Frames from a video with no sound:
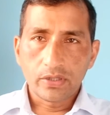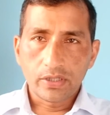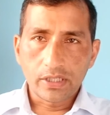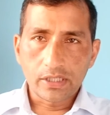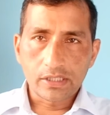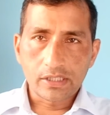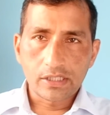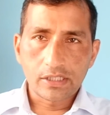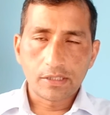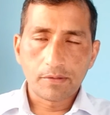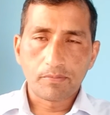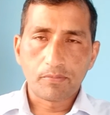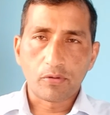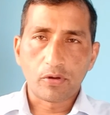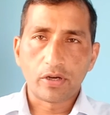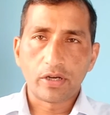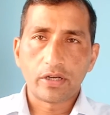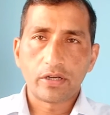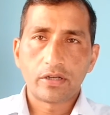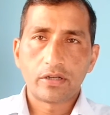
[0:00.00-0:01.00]
This is the
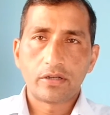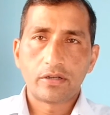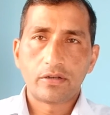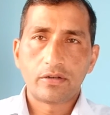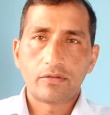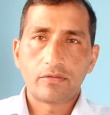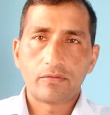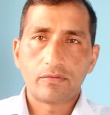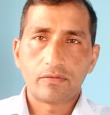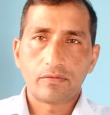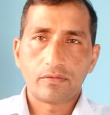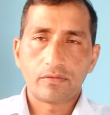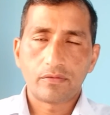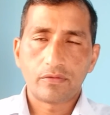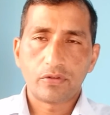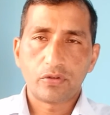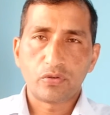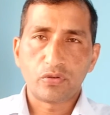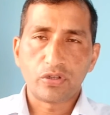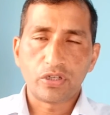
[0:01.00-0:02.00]
point
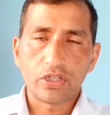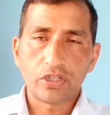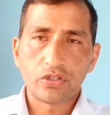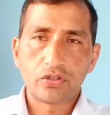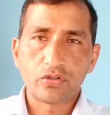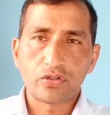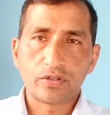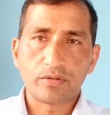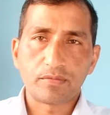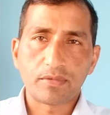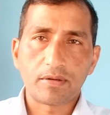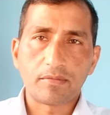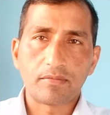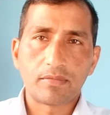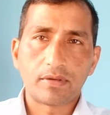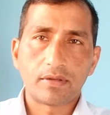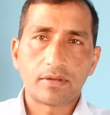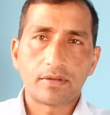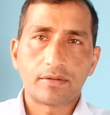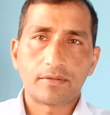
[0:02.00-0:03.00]
you need to
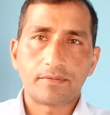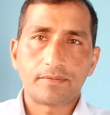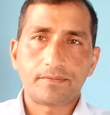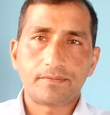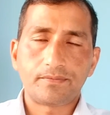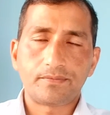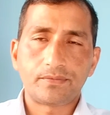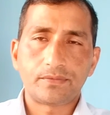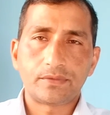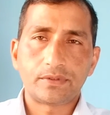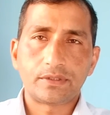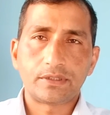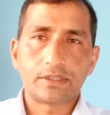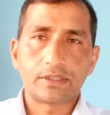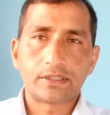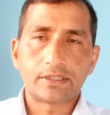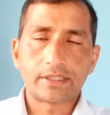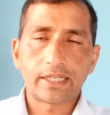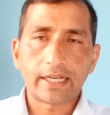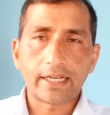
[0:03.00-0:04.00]
remember.
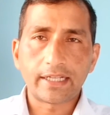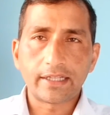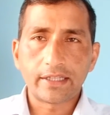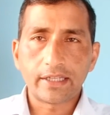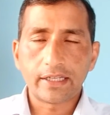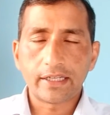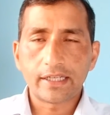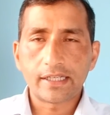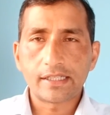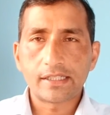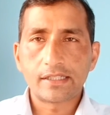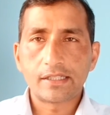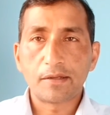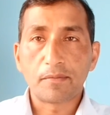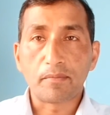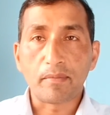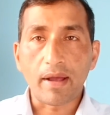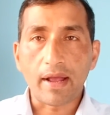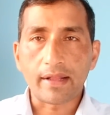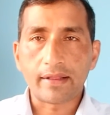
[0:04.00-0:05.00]
The second thing is the
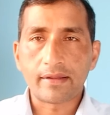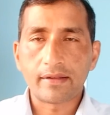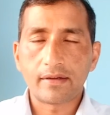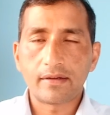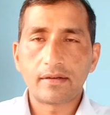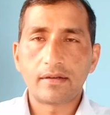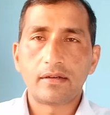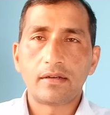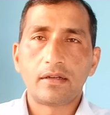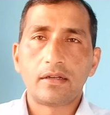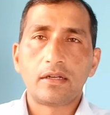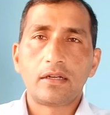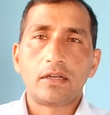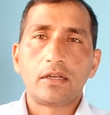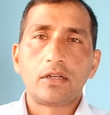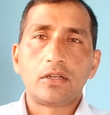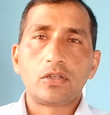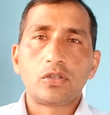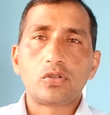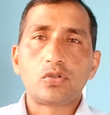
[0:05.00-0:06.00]
method.
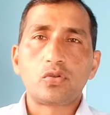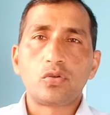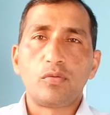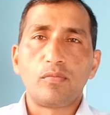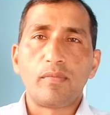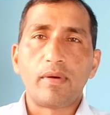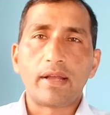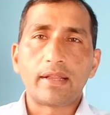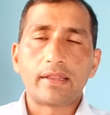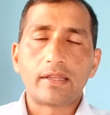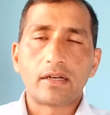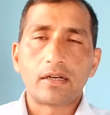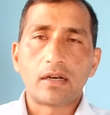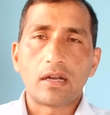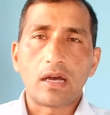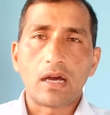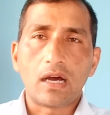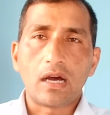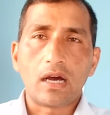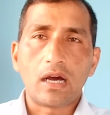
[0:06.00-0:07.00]
So
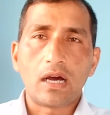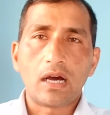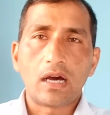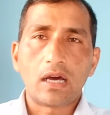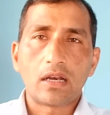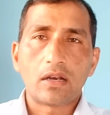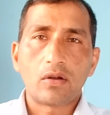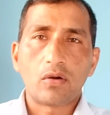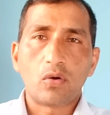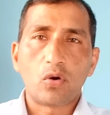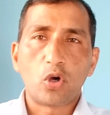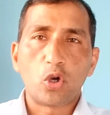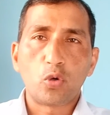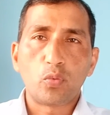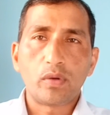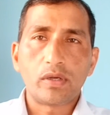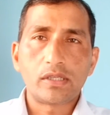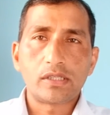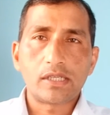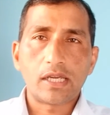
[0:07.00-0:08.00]
methods are
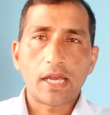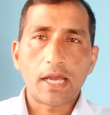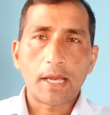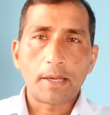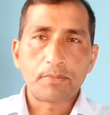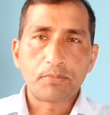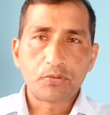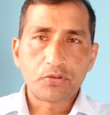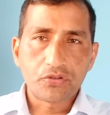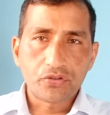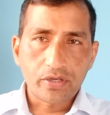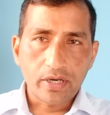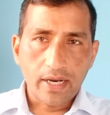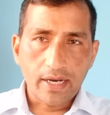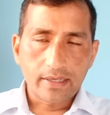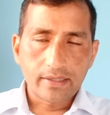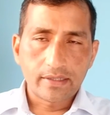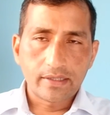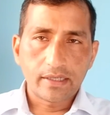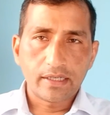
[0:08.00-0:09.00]
always
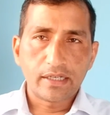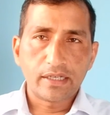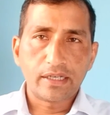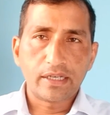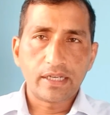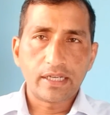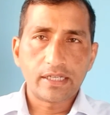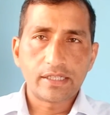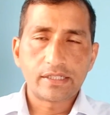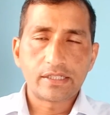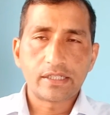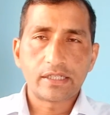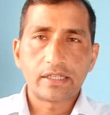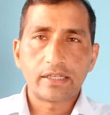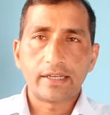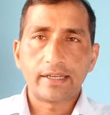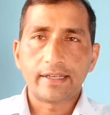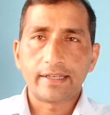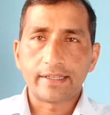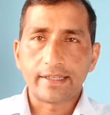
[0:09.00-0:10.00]
abstract in nature
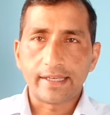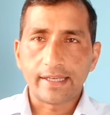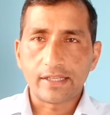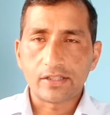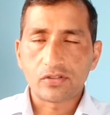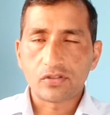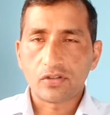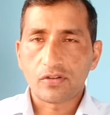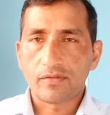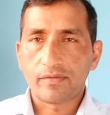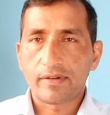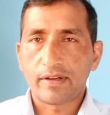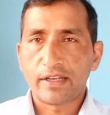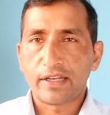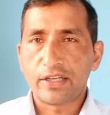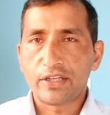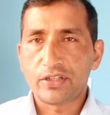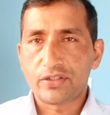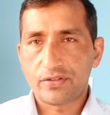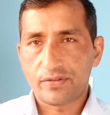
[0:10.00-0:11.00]
in case of an
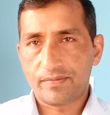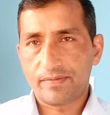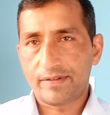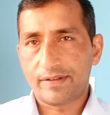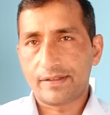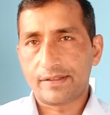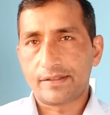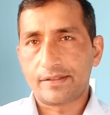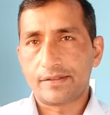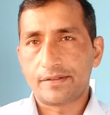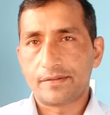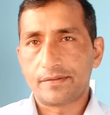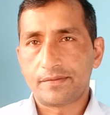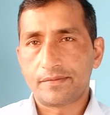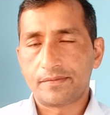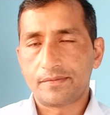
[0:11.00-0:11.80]
interface.